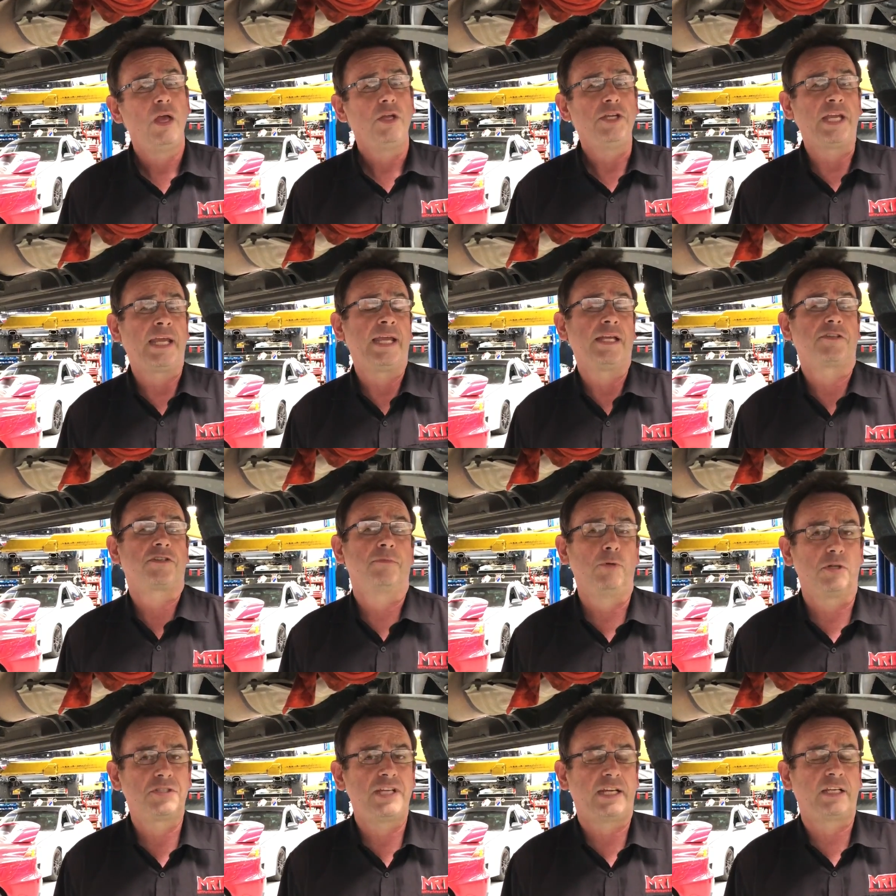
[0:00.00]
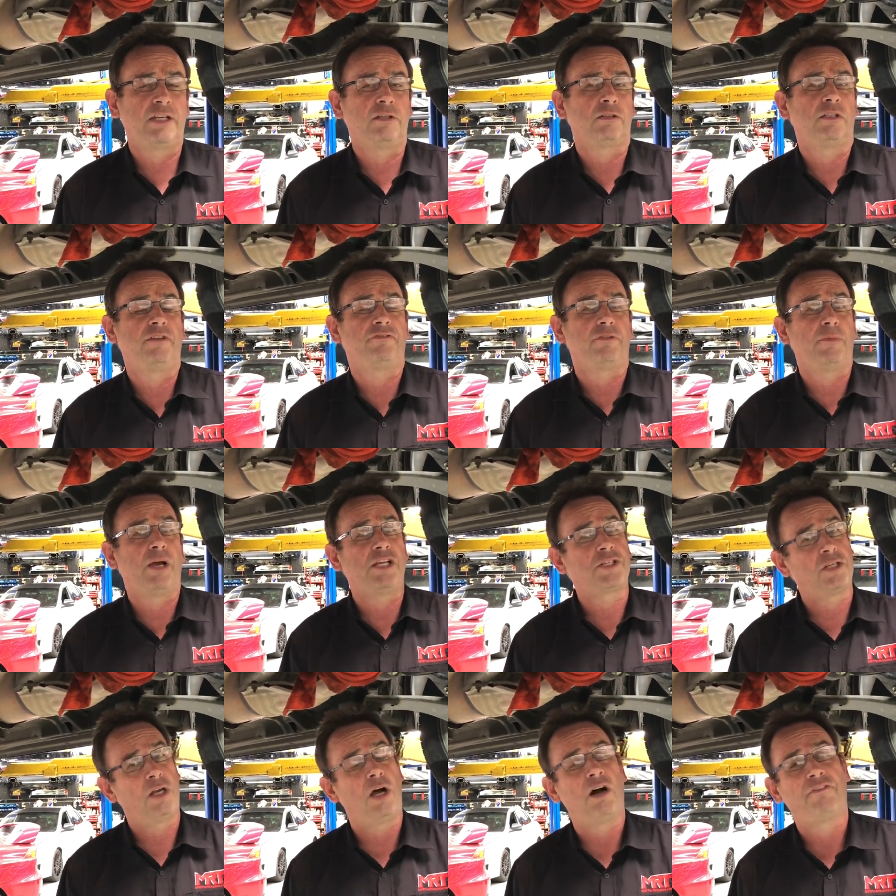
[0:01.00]
you can get some more technical
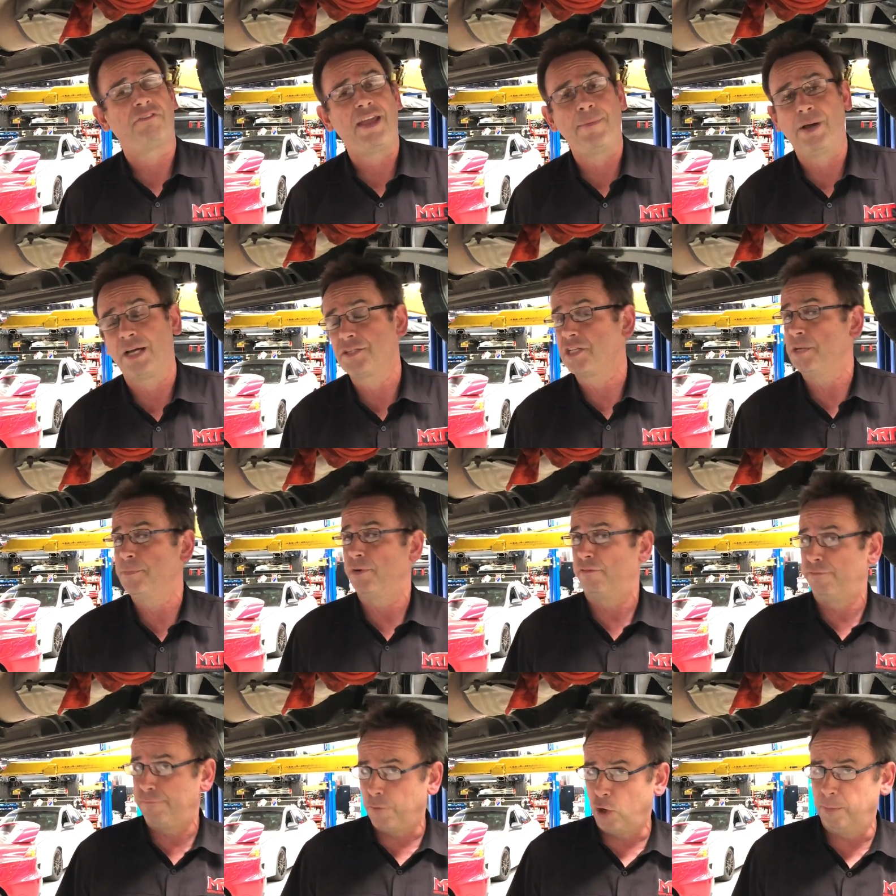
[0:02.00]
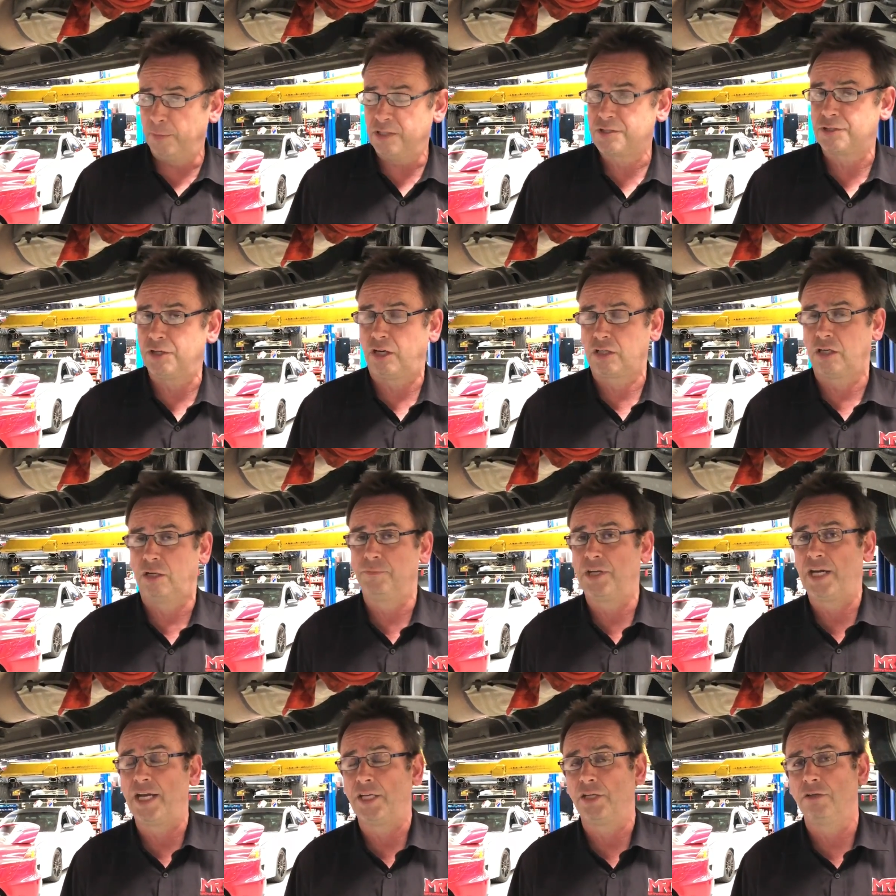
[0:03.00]
information off m r t performance dot com
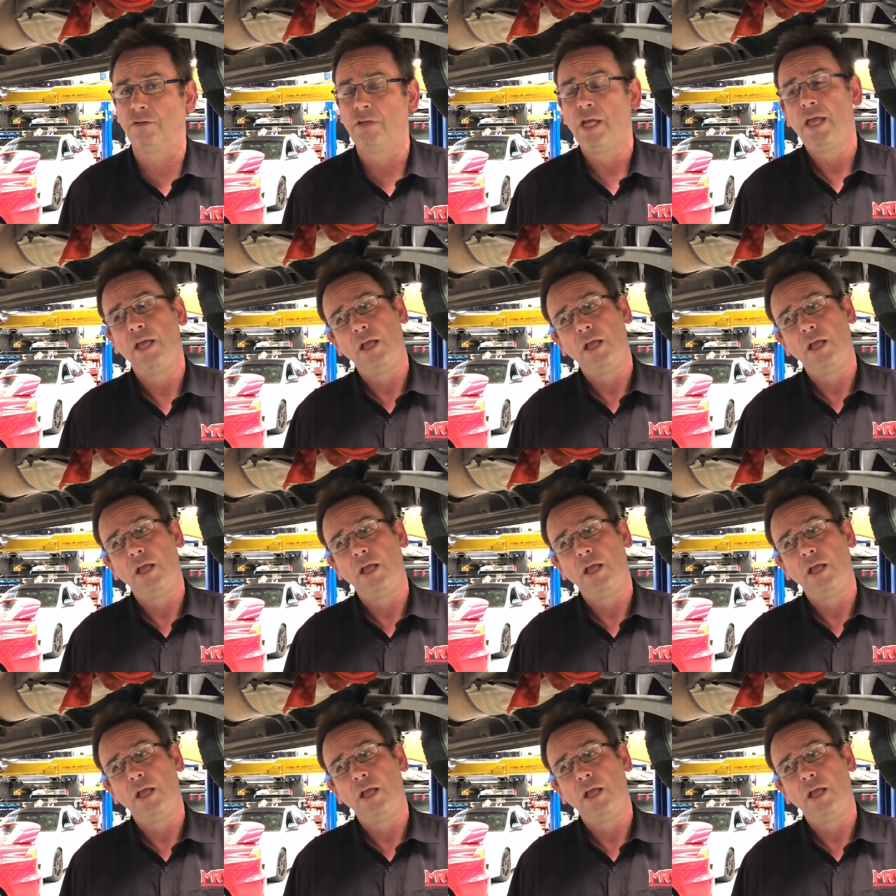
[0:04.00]
dot a u.